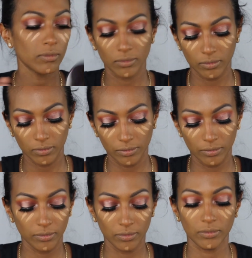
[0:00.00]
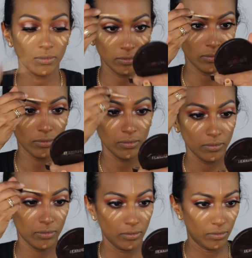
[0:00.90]
This is a really good concealer. It's an
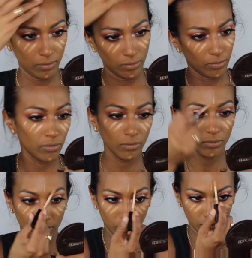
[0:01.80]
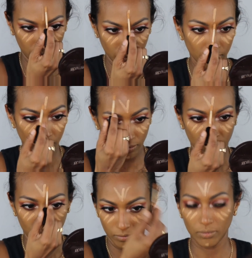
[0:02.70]
affordable concealer at that, and I really like the way
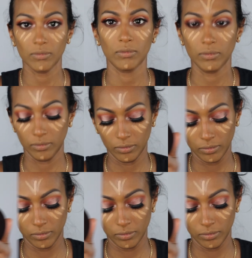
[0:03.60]
it blends out.